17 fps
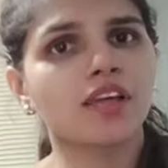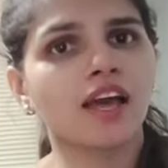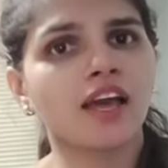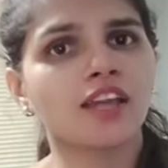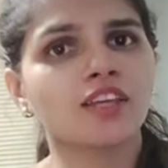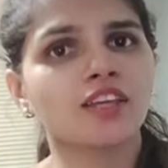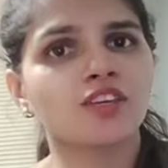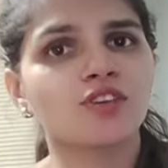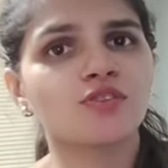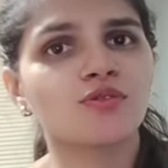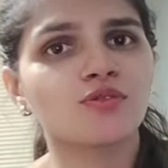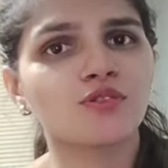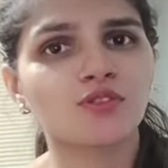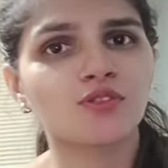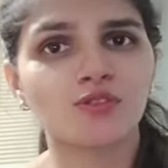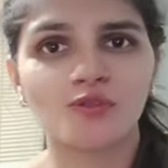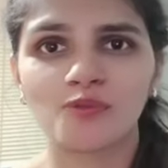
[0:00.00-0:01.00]
Thank
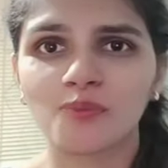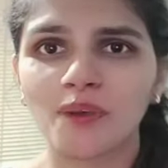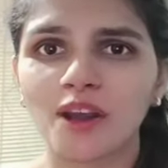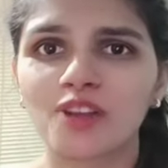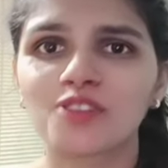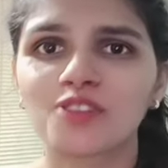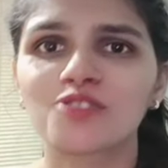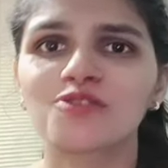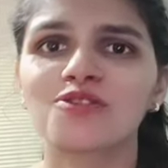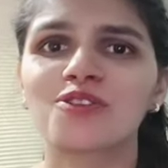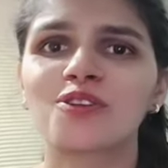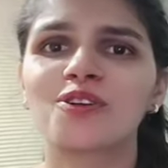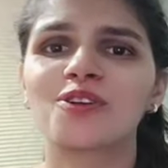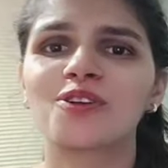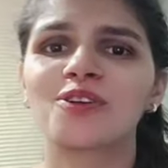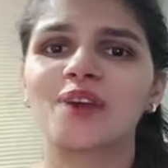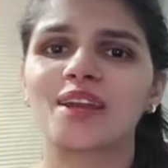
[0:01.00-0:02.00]
you so much
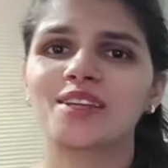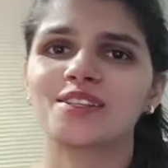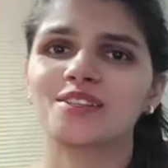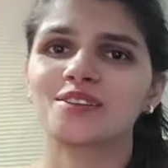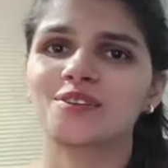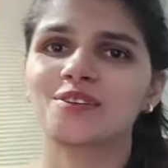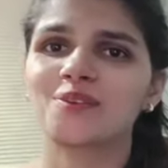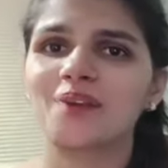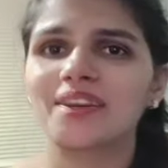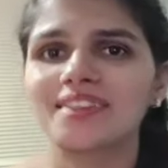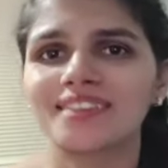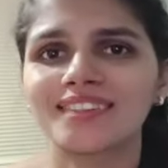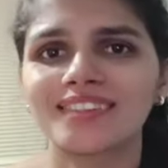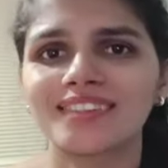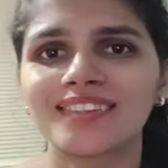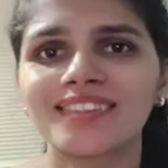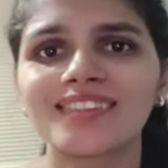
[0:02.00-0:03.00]
for writing
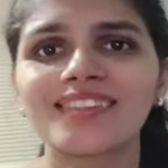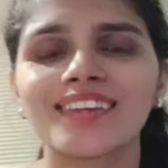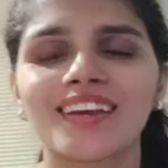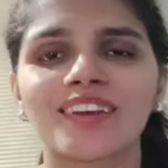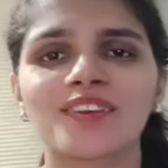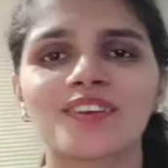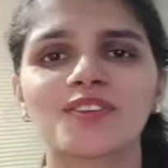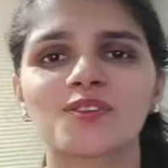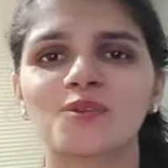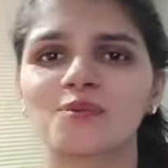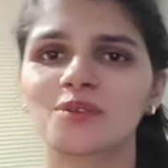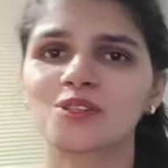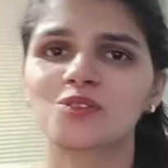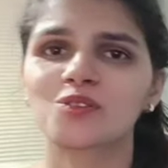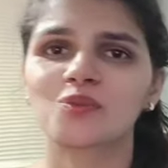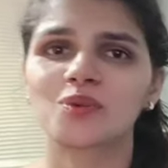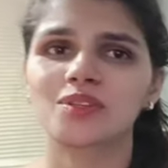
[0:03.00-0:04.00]
questions. Thank you so
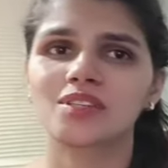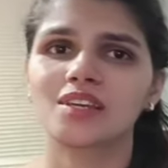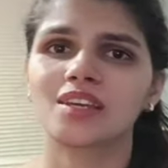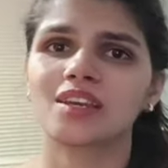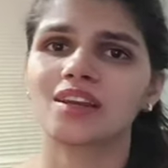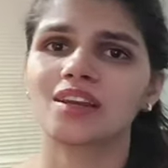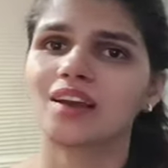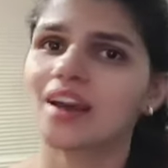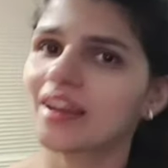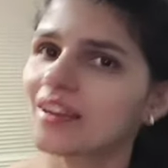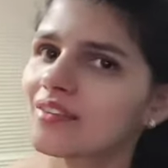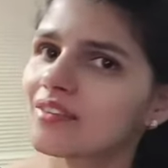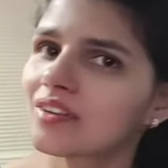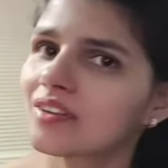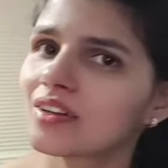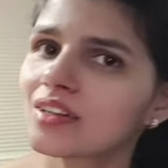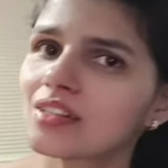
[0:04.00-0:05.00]
much for saying
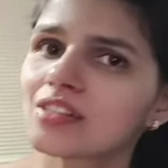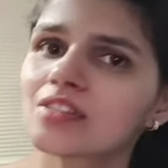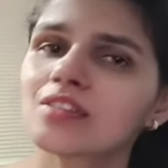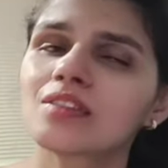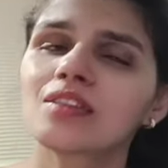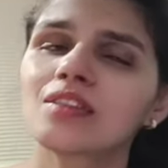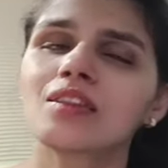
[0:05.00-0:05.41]
kind words.